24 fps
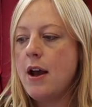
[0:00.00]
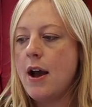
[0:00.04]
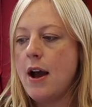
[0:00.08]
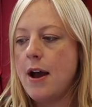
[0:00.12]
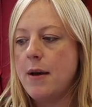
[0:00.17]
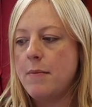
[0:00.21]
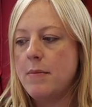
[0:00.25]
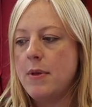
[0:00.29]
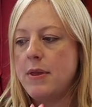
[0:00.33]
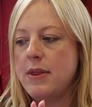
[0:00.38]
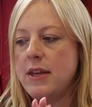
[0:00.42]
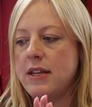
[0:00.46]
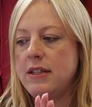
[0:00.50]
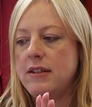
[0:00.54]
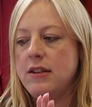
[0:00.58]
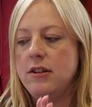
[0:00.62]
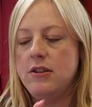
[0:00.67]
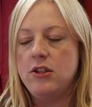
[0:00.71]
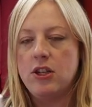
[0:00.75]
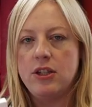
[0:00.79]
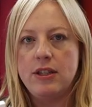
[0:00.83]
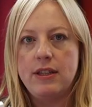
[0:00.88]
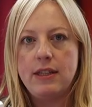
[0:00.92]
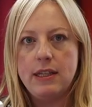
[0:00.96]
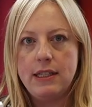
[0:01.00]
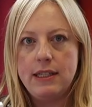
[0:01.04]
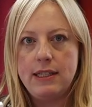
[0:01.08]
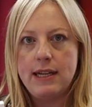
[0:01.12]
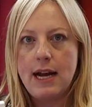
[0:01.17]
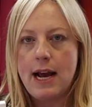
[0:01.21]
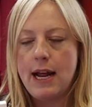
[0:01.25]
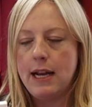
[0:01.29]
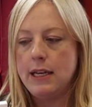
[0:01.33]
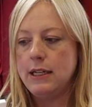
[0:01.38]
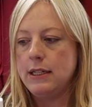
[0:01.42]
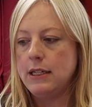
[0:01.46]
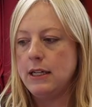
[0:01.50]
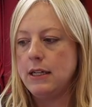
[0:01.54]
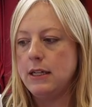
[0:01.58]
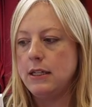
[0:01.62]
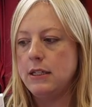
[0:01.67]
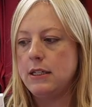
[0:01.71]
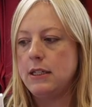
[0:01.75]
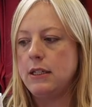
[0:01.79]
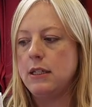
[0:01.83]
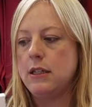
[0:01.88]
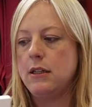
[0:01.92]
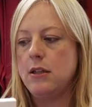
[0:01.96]
This is just the
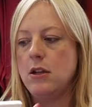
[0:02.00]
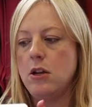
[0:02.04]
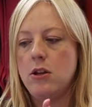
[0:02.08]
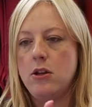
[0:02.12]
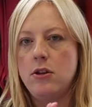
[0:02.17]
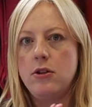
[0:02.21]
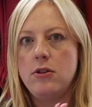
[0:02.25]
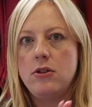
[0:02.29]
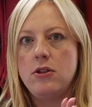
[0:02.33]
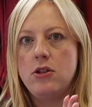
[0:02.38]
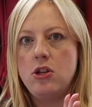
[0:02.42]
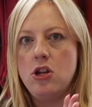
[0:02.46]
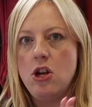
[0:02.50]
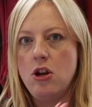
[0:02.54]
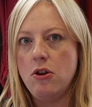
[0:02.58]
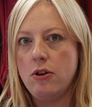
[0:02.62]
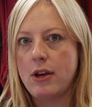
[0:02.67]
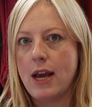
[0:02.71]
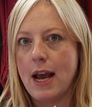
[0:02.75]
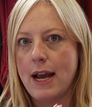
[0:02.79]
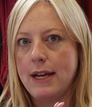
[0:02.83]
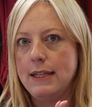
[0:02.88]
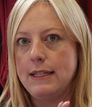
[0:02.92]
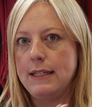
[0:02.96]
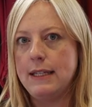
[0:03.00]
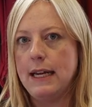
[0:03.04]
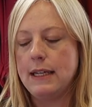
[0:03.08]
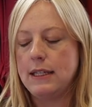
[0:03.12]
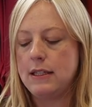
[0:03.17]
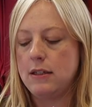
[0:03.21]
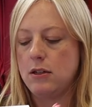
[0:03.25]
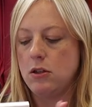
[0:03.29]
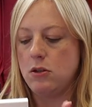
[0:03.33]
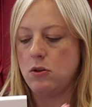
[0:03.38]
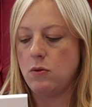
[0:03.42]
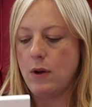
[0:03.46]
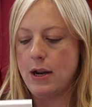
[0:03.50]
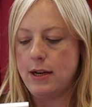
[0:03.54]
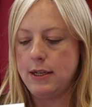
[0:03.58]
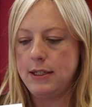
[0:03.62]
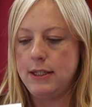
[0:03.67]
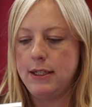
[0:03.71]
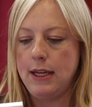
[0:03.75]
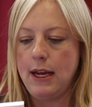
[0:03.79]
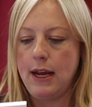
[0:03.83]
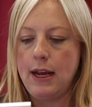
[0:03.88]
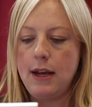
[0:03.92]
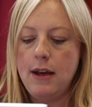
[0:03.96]
standard, the UK 6 to
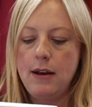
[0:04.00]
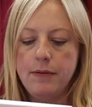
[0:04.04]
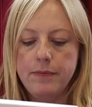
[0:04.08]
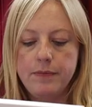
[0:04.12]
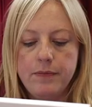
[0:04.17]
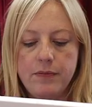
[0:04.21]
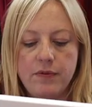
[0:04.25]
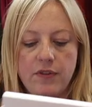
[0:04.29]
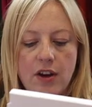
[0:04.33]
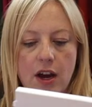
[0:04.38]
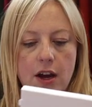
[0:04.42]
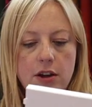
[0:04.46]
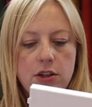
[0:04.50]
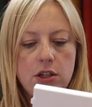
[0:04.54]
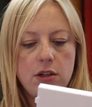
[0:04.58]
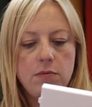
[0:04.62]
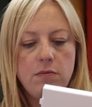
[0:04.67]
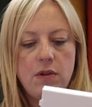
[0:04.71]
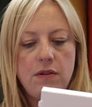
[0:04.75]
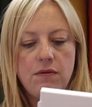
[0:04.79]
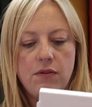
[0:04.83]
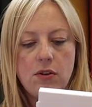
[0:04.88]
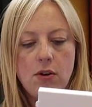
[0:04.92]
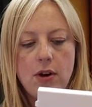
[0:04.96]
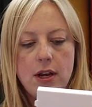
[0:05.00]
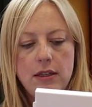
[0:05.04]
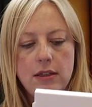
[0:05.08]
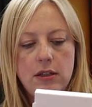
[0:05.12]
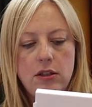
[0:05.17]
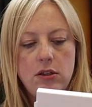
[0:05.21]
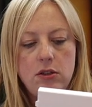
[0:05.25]
20 version we've got in